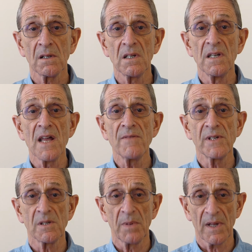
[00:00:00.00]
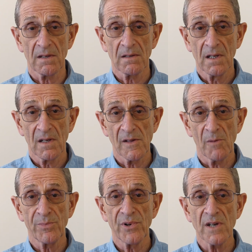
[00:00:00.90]
Inevitably, the
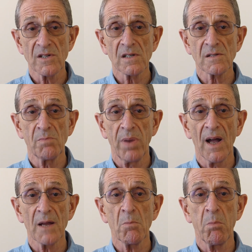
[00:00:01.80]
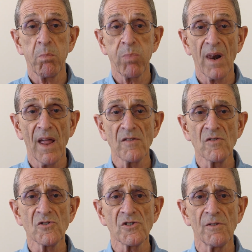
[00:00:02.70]
precious pipe
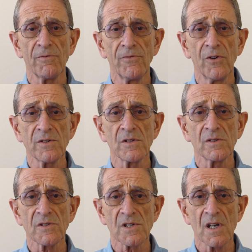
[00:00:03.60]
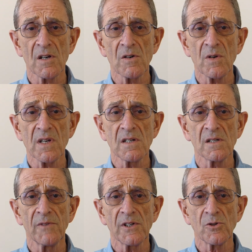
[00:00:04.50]
plunged the foot or so into
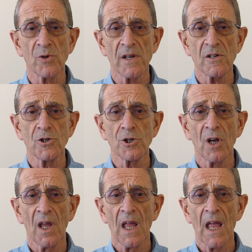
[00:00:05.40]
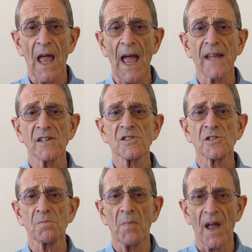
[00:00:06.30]
the trench and
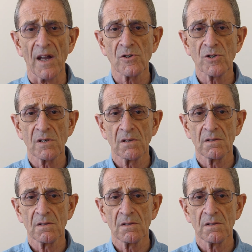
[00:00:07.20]
smashed.